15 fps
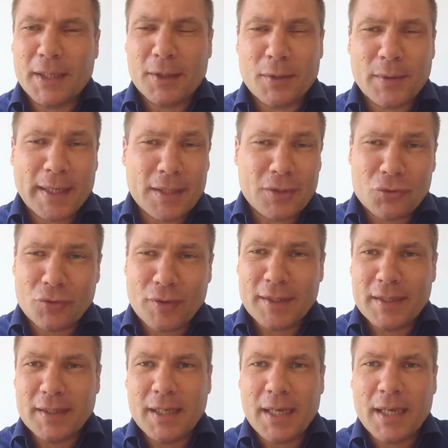know,
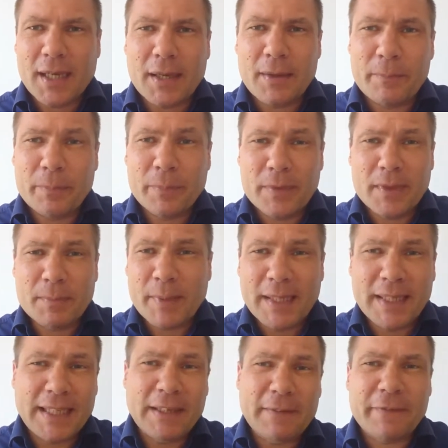hatred,
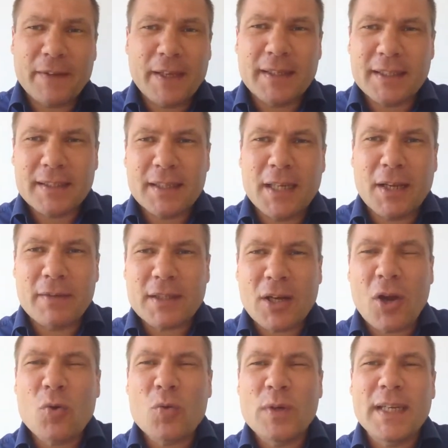belief. You know, there's a
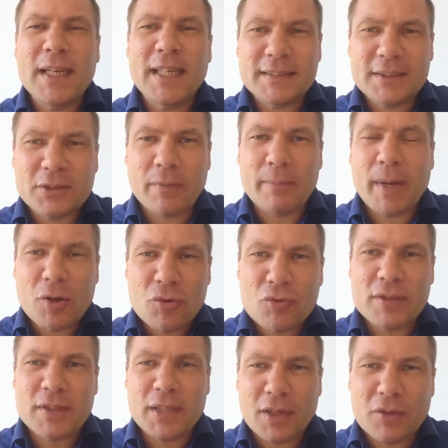whole list of them,
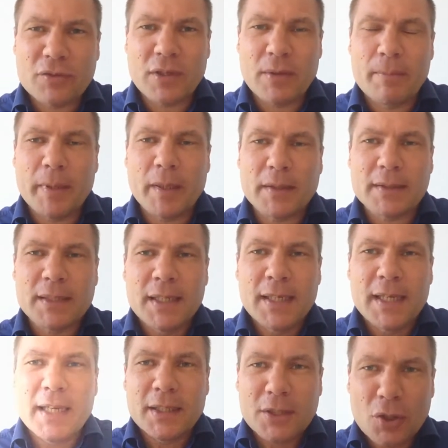hundreds and hundreds of them. But
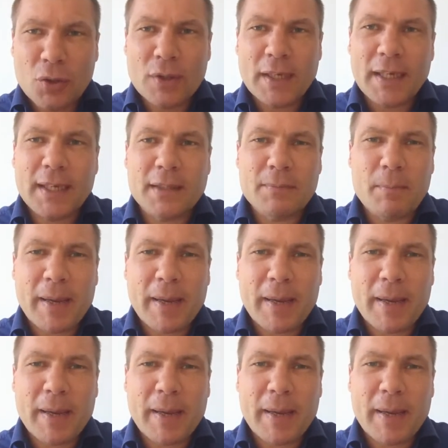Google it.